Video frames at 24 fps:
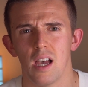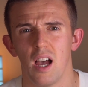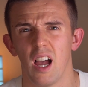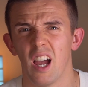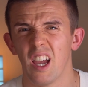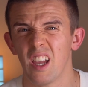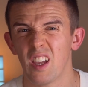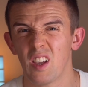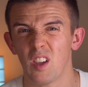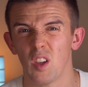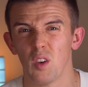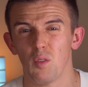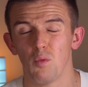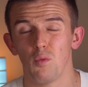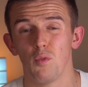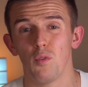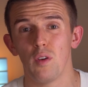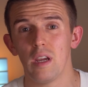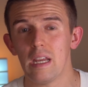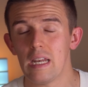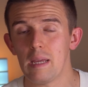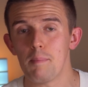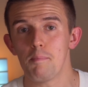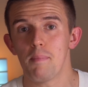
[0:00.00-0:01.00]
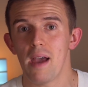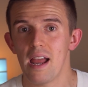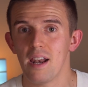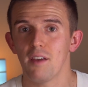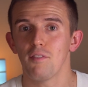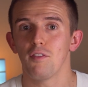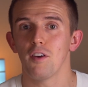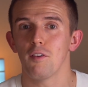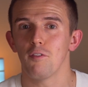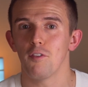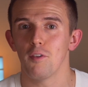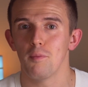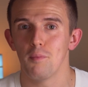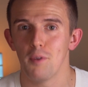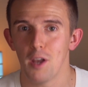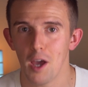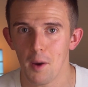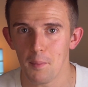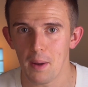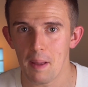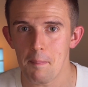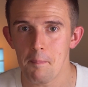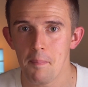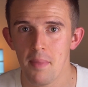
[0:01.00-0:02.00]
I could really benefit from
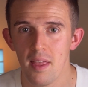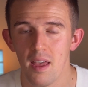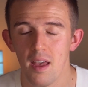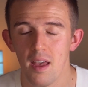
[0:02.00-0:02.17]
knowing.